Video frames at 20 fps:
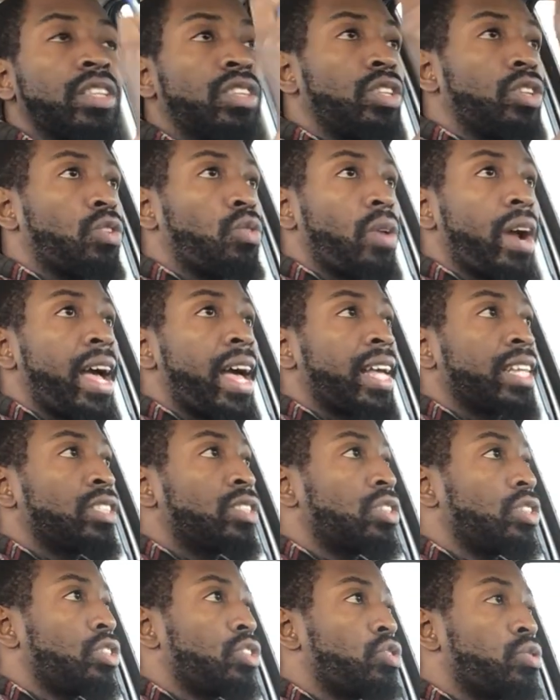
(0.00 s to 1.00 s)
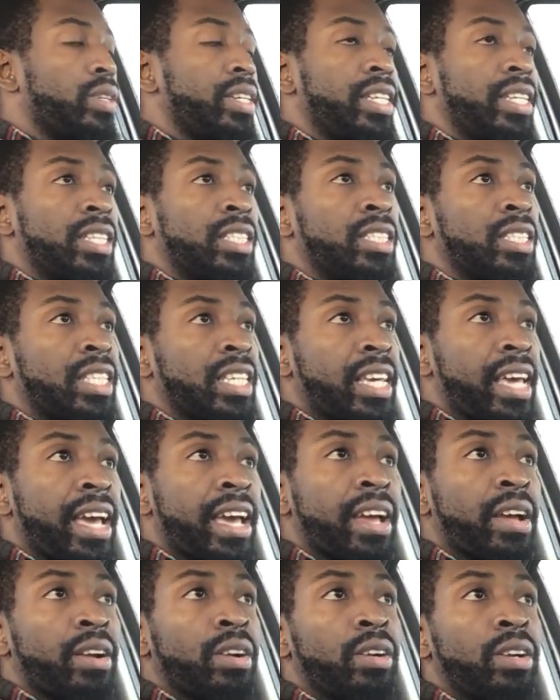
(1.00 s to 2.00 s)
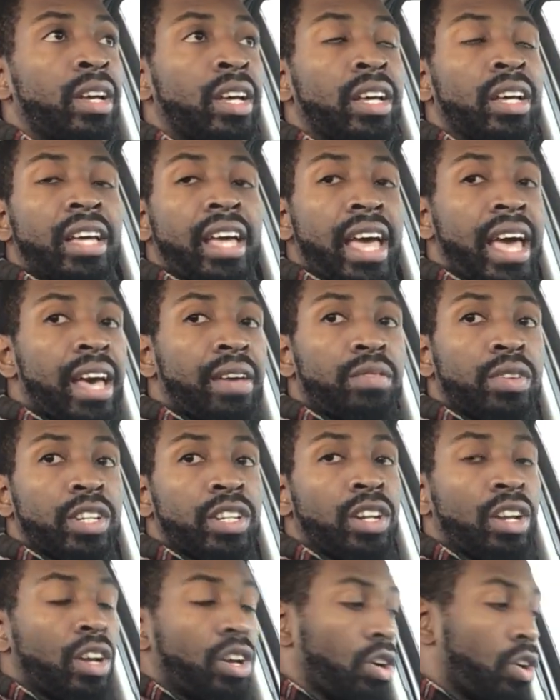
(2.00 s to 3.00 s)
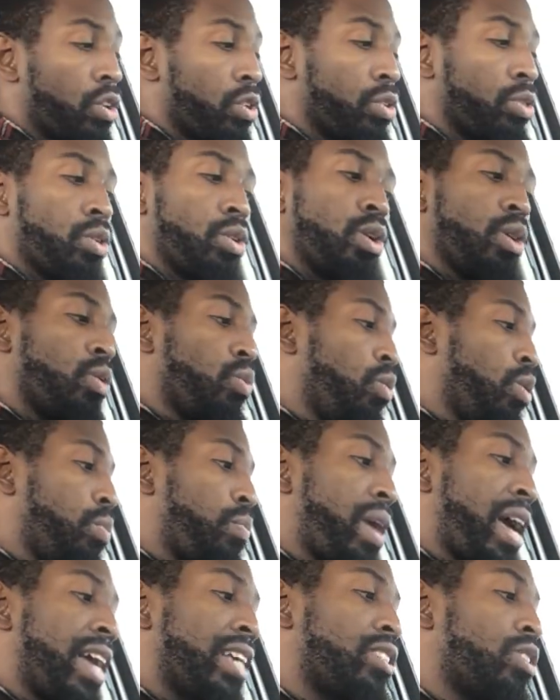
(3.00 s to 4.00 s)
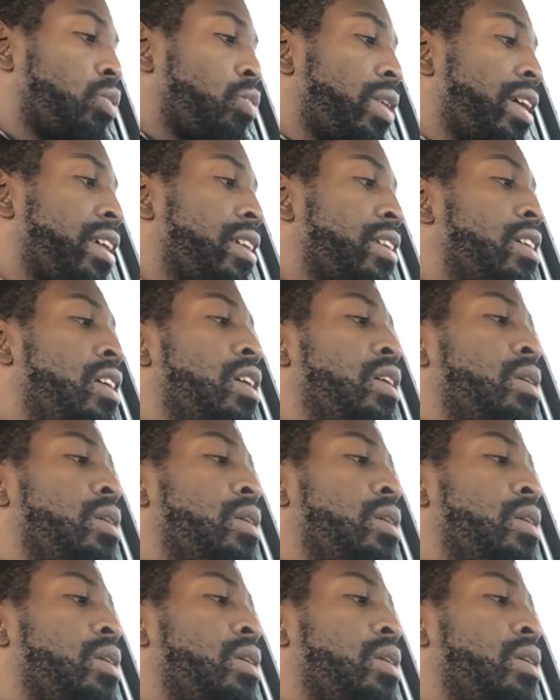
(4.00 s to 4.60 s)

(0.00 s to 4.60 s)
The grass, the trees, the air, heaven, earth will pass away.